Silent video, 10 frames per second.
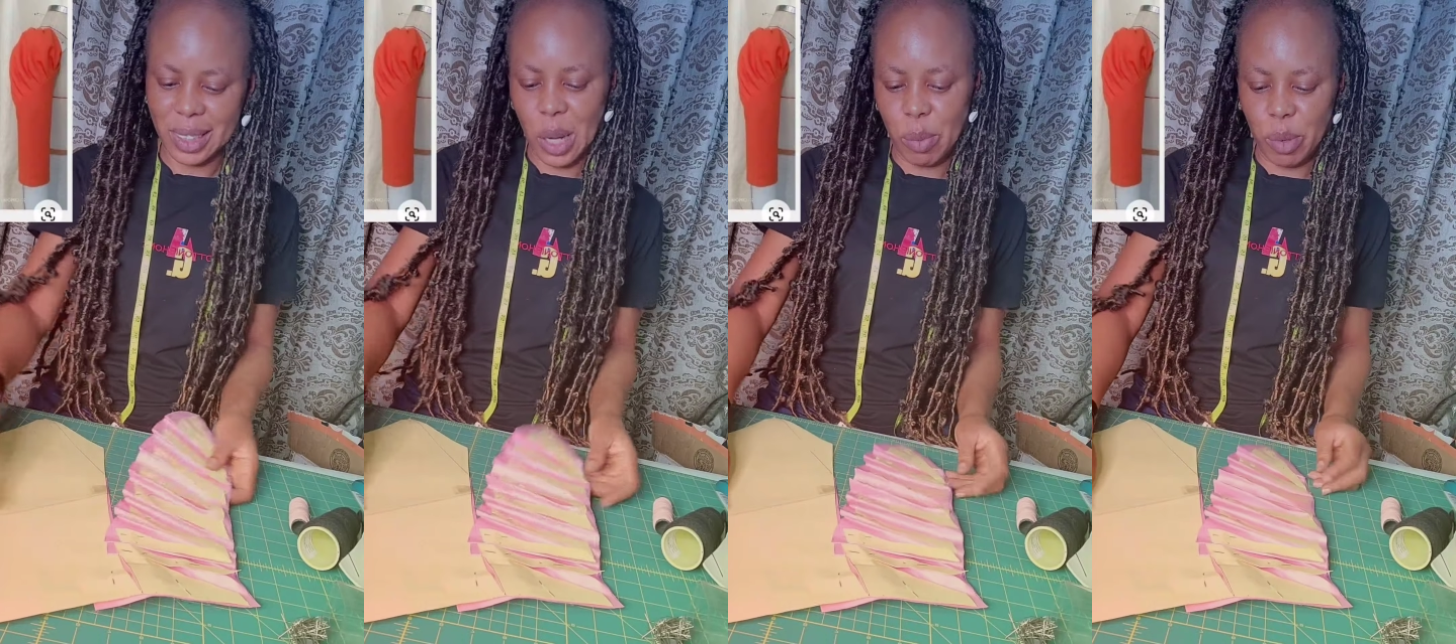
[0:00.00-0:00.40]

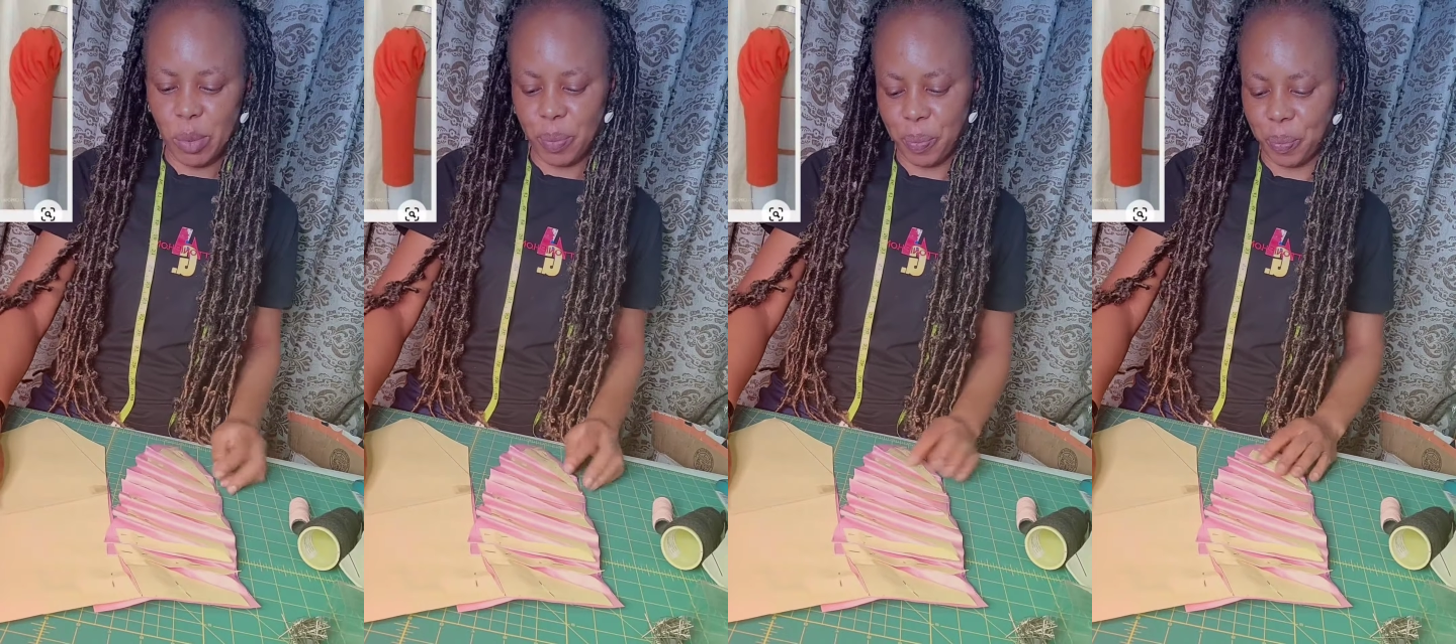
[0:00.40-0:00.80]
tell
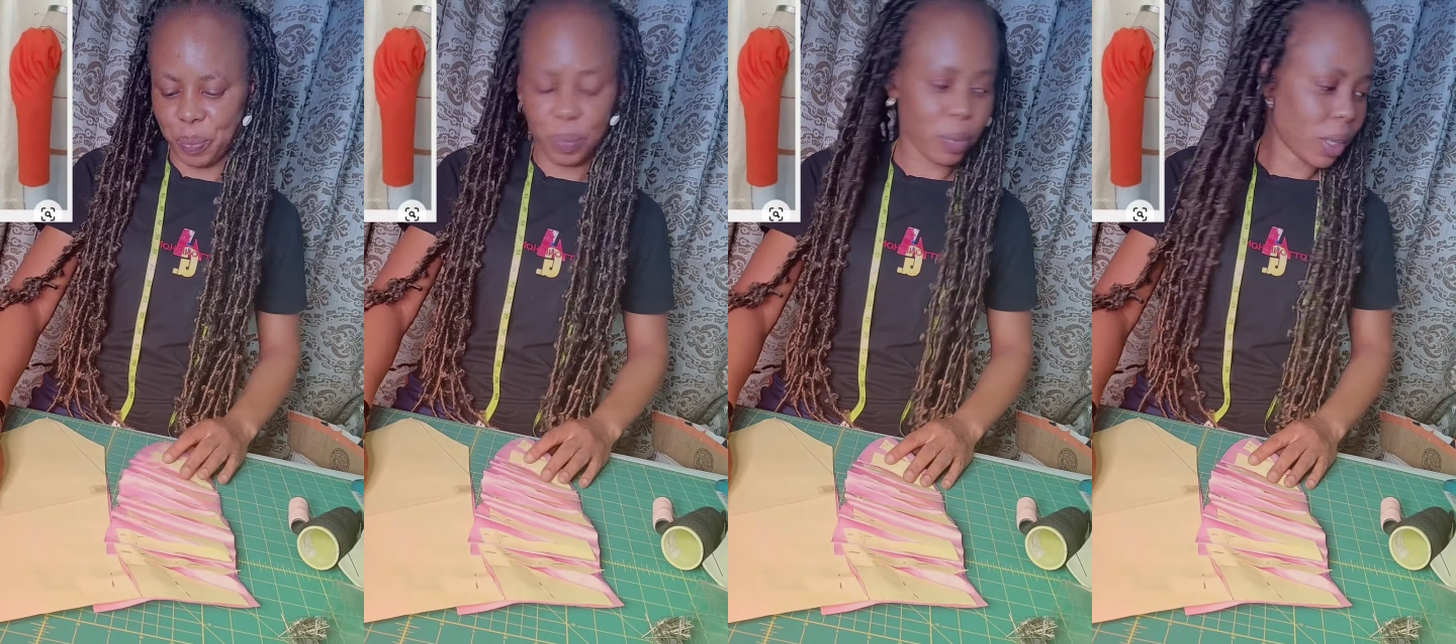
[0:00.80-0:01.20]
me,
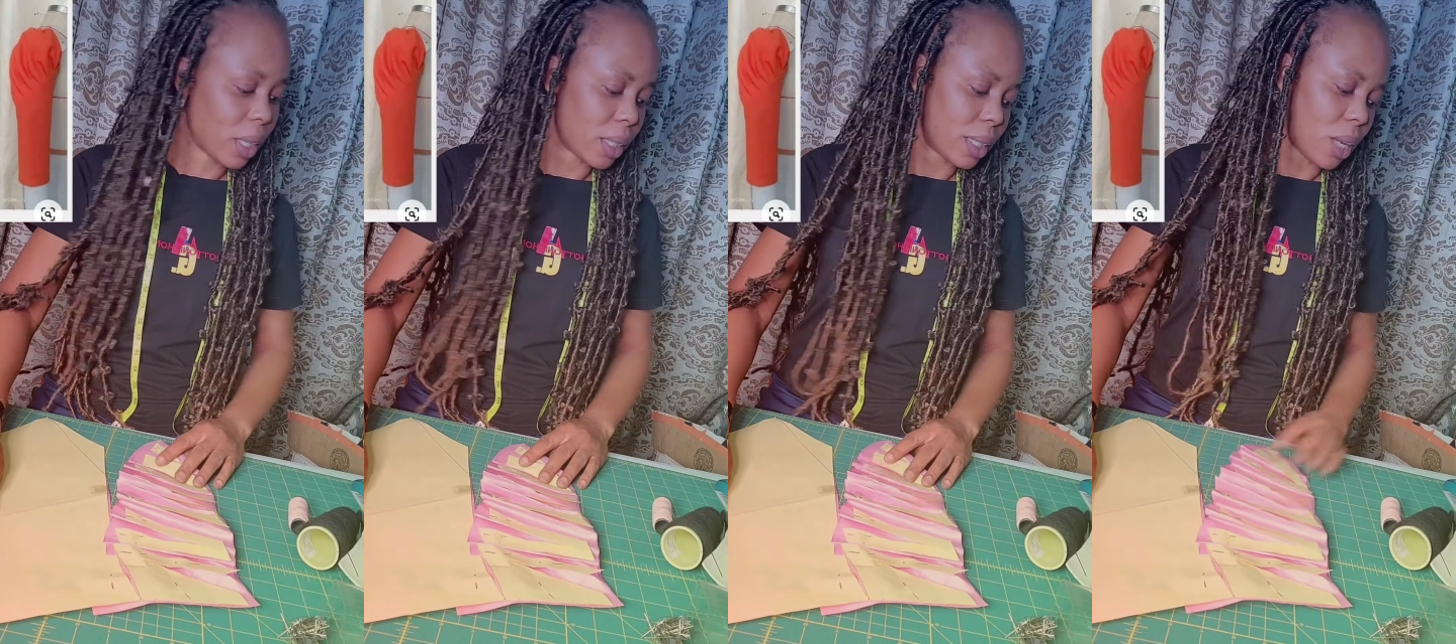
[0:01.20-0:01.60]

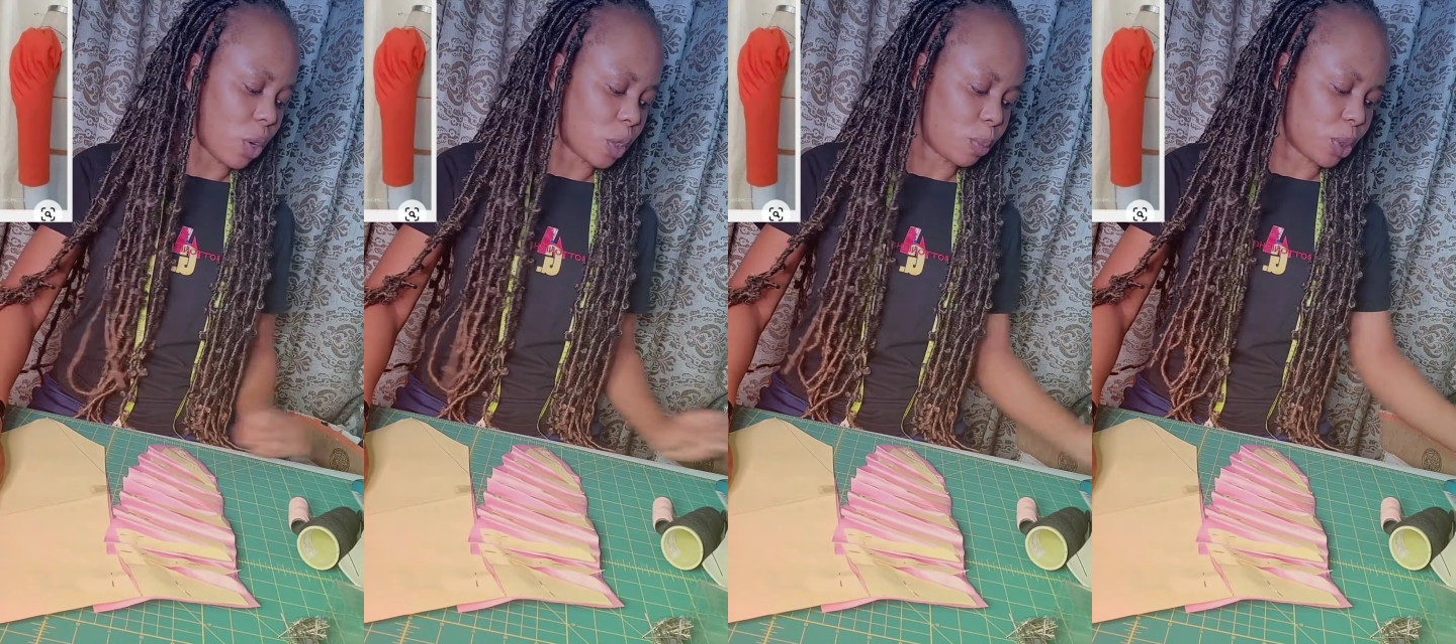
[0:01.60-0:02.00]
send
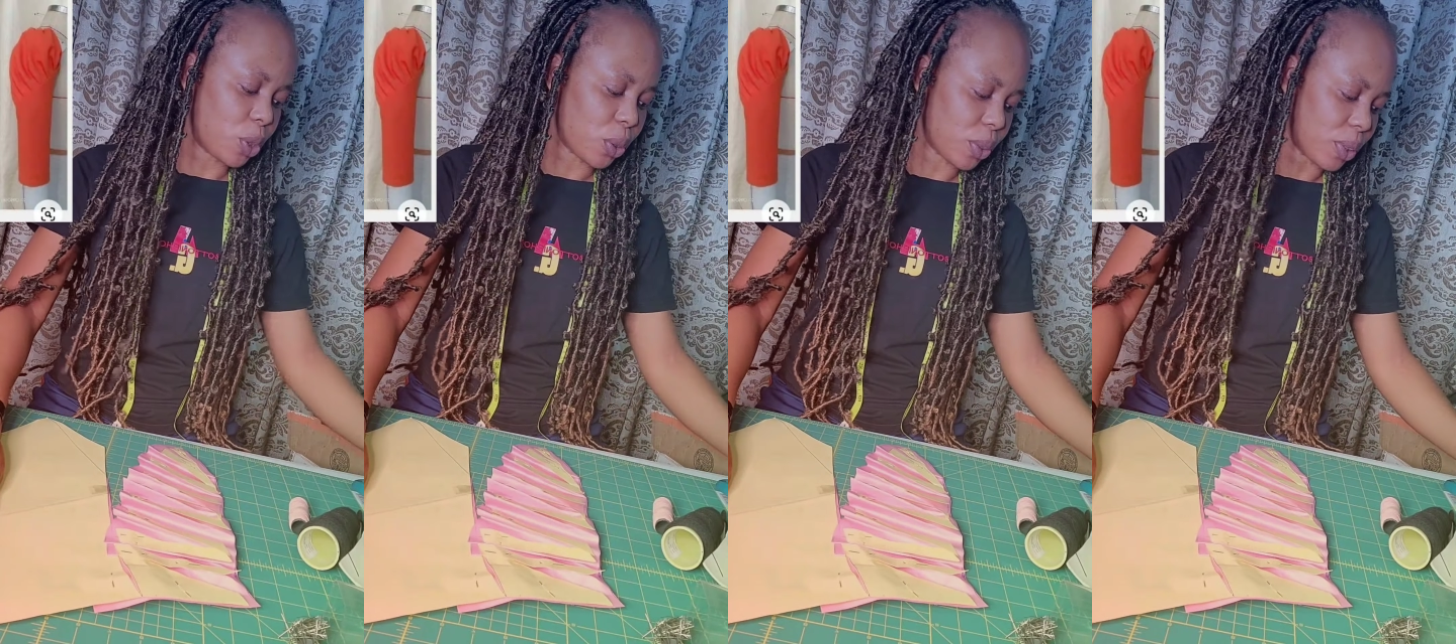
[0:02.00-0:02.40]
us
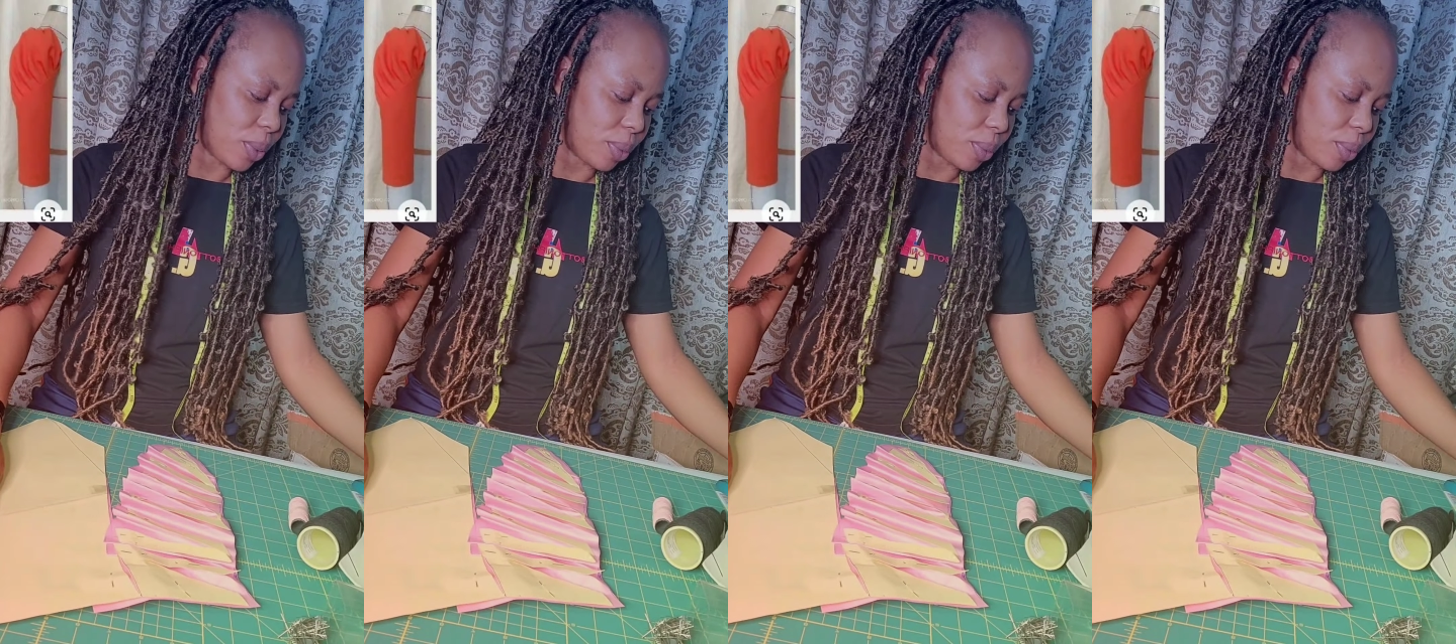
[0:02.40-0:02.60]
pictures.